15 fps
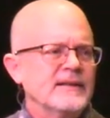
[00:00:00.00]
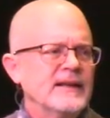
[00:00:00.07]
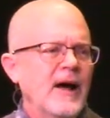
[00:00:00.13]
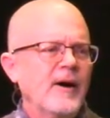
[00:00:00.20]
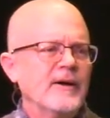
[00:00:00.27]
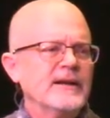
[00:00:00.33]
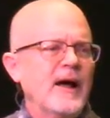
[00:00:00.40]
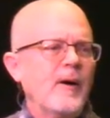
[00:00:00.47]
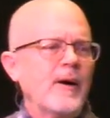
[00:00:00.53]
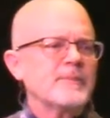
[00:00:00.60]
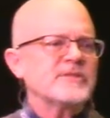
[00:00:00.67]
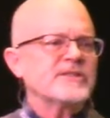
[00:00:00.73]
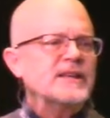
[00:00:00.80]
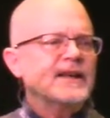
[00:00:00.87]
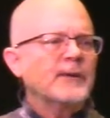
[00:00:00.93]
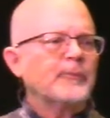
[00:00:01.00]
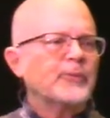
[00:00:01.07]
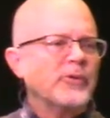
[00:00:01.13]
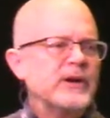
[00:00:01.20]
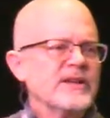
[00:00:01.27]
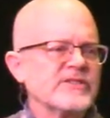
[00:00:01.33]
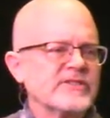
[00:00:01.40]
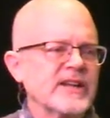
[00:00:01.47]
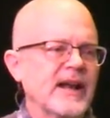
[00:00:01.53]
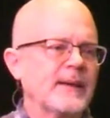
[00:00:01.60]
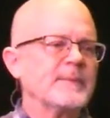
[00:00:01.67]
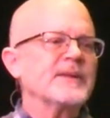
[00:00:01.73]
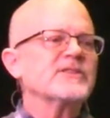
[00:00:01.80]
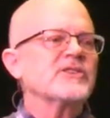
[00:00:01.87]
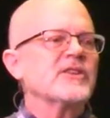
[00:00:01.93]
Now, now I'm seeing a priest and
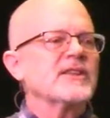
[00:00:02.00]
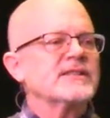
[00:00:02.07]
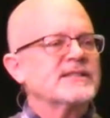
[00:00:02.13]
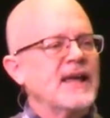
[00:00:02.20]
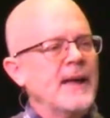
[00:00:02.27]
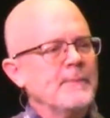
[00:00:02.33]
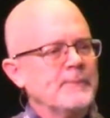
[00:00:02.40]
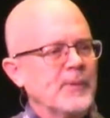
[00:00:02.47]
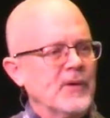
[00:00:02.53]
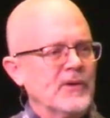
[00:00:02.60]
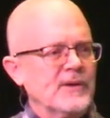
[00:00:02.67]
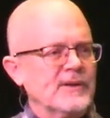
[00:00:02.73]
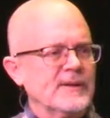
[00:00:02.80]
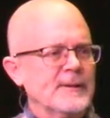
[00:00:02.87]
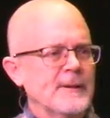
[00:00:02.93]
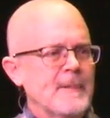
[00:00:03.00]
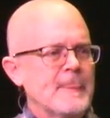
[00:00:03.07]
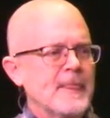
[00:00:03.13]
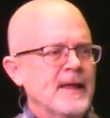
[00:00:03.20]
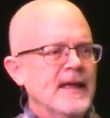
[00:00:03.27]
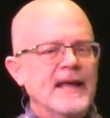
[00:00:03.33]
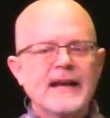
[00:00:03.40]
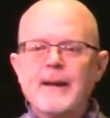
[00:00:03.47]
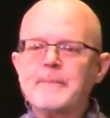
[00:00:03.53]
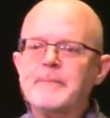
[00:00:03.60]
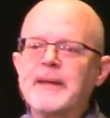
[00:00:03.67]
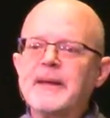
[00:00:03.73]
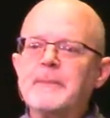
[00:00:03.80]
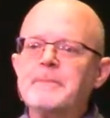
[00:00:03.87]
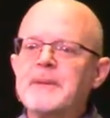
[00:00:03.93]
I'm into the temple and I'm
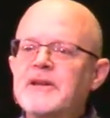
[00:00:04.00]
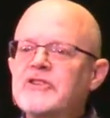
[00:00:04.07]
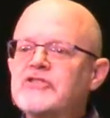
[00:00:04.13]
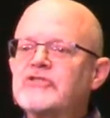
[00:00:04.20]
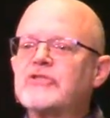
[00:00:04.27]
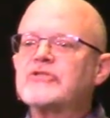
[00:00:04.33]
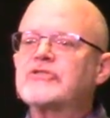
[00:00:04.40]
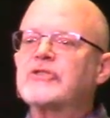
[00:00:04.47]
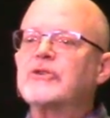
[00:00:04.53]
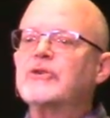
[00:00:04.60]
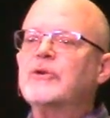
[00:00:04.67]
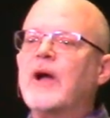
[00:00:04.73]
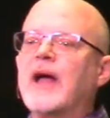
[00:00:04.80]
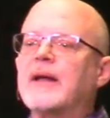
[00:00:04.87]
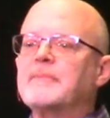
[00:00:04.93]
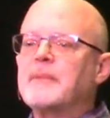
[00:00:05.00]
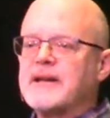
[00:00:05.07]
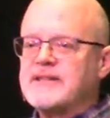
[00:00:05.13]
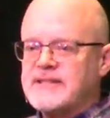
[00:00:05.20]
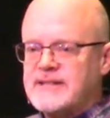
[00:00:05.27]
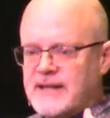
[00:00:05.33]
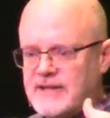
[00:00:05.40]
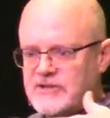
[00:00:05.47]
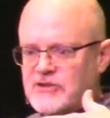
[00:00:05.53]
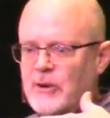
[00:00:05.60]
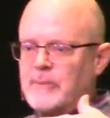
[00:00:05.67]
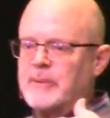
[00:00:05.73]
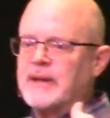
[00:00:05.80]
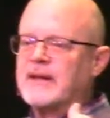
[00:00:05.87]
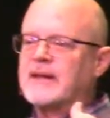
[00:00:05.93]
being ministered to, and my sins
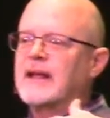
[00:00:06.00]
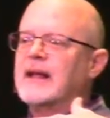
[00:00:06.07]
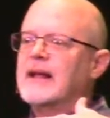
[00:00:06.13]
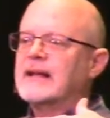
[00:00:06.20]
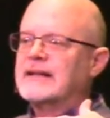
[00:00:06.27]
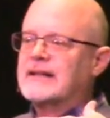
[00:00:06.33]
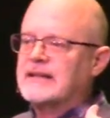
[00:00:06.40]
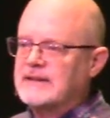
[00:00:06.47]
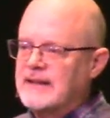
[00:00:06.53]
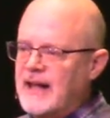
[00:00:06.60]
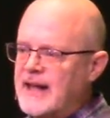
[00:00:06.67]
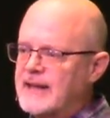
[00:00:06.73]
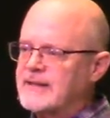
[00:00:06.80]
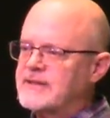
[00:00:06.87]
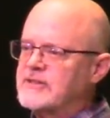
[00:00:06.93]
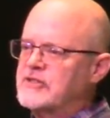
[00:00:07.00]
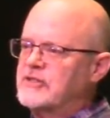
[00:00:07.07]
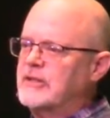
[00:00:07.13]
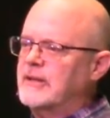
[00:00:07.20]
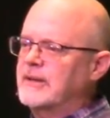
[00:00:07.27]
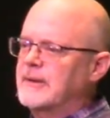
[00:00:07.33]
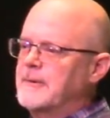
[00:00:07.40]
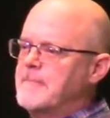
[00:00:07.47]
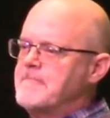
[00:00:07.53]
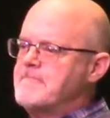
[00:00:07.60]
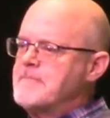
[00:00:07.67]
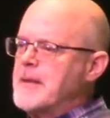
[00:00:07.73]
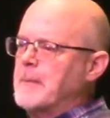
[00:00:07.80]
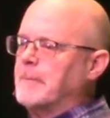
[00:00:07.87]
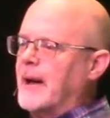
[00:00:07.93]
are being cleansed
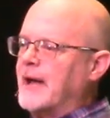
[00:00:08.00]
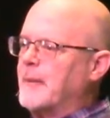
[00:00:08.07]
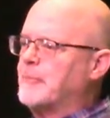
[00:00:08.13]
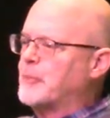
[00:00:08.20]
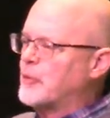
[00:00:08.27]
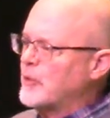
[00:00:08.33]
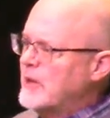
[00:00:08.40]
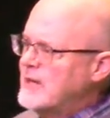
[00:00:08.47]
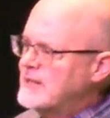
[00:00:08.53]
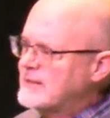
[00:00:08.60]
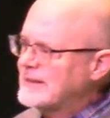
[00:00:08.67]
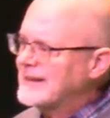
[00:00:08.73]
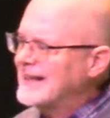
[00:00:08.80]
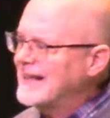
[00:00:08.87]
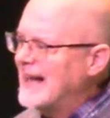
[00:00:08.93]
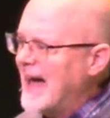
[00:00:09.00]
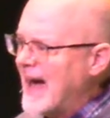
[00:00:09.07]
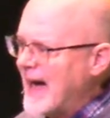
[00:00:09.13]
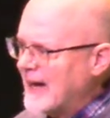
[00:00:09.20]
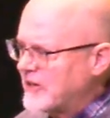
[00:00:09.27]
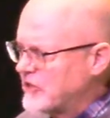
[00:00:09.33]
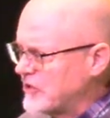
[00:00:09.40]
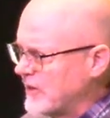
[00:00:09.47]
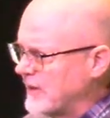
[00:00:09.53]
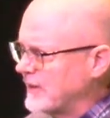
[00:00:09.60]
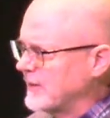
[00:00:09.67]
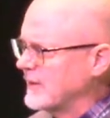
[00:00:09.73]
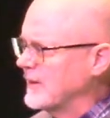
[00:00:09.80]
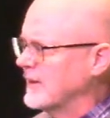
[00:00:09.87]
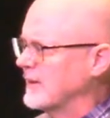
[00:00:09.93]
by a priestly
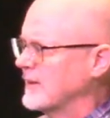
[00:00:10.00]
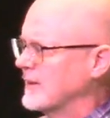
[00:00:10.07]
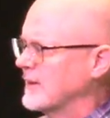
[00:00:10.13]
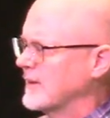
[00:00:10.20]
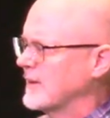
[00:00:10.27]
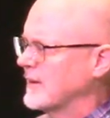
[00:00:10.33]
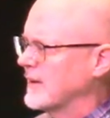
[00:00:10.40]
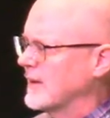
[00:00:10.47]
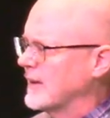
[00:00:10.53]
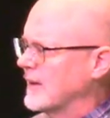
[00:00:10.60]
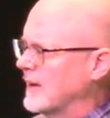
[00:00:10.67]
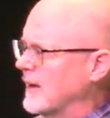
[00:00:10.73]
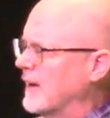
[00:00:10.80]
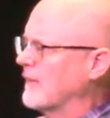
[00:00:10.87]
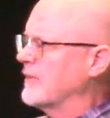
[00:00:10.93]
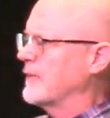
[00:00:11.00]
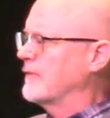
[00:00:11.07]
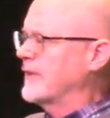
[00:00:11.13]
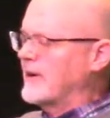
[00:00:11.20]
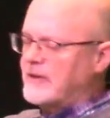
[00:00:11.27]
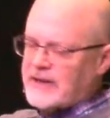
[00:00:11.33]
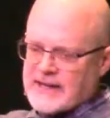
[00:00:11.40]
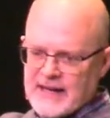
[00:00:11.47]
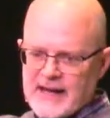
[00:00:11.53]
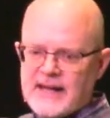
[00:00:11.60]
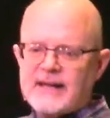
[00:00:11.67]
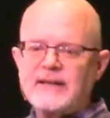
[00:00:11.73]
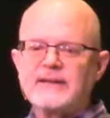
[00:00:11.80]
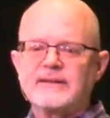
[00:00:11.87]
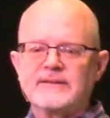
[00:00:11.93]
action of the very
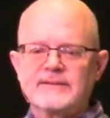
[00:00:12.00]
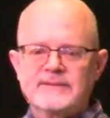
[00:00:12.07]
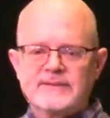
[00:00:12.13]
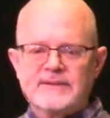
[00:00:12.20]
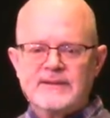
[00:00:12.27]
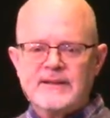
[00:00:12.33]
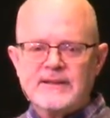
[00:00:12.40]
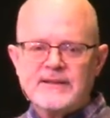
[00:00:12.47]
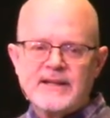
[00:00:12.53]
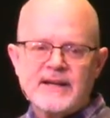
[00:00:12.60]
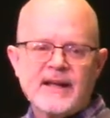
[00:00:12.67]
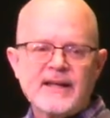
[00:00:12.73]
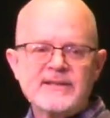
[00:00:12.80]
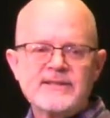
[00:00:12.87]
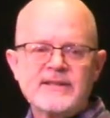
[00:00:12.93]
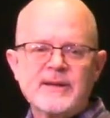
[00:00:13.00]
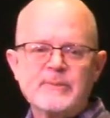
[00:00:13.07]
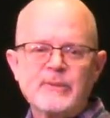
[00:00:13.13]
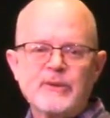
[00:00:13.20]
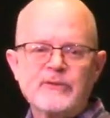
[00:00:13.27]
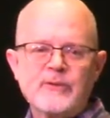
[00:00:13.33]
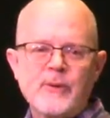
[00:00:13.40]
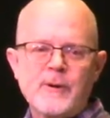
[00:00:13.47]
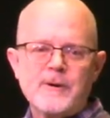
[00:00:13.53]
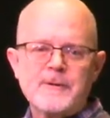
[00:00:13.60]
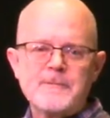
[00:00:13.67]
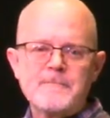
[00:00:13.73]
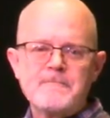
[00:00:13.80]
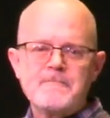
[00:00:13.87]
king that I had seen before